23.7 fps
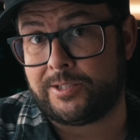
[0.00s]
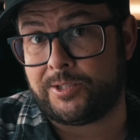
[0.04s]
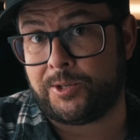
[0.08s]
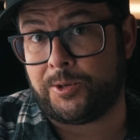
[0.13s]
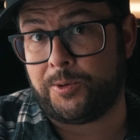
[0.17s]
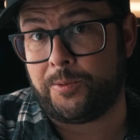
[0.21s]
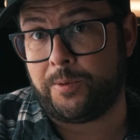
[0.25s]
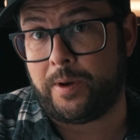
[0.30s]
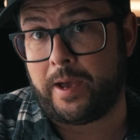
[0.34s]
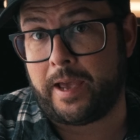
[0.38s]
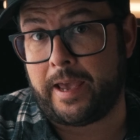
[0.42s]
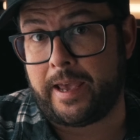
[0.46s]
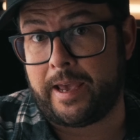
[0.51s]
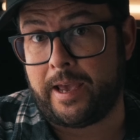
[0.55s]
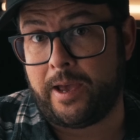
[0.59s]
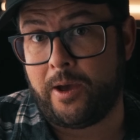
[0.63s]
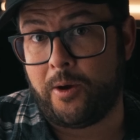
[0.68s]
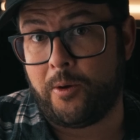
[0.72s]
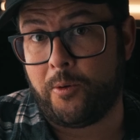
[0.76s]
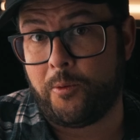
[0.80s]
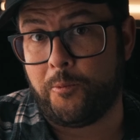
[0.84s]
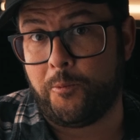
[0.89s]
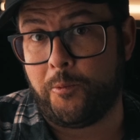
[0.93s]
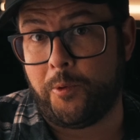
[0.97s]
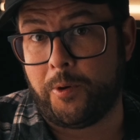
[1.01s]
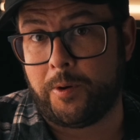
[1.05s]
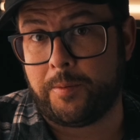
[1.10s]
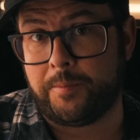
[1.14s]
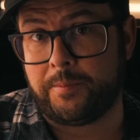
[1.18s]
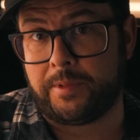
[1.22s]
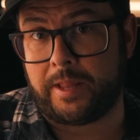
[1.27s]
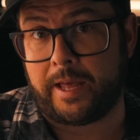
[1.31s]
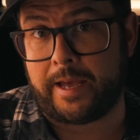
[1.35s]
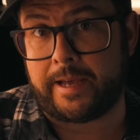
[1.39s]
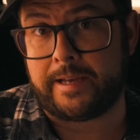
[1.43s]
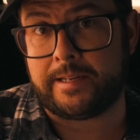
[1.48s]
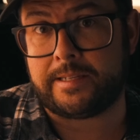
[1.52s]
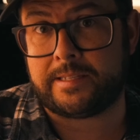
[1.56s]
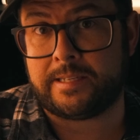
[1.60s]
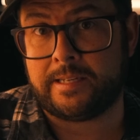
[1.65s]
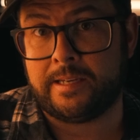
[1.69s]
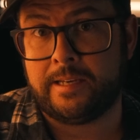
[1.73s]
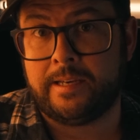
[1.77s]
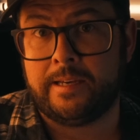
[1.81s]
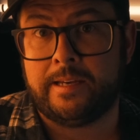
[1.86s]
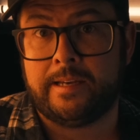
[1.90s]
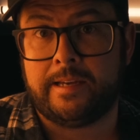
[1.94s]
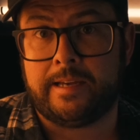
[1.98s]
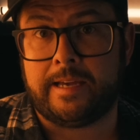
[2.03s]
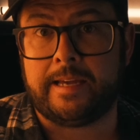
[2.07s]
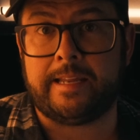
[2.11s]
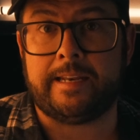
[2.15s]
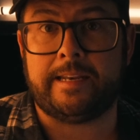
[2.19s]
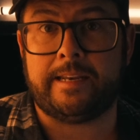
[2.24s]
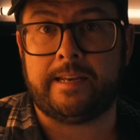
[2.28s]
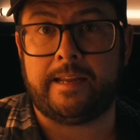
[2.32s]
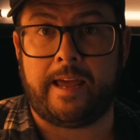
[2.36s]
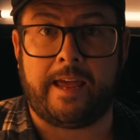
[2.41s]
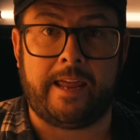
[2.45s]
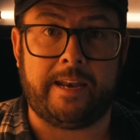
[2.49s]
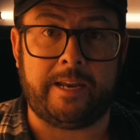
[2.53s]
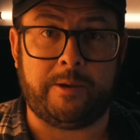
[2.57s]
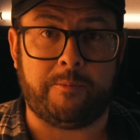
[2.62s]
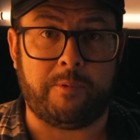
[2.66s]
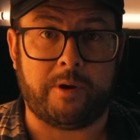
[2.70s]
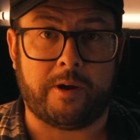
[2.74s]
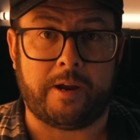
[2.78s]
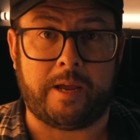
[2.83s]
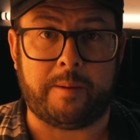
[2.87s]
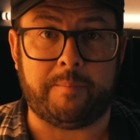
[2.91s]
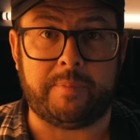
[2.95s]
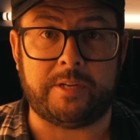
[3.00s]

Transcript: to a warm light and anywhere in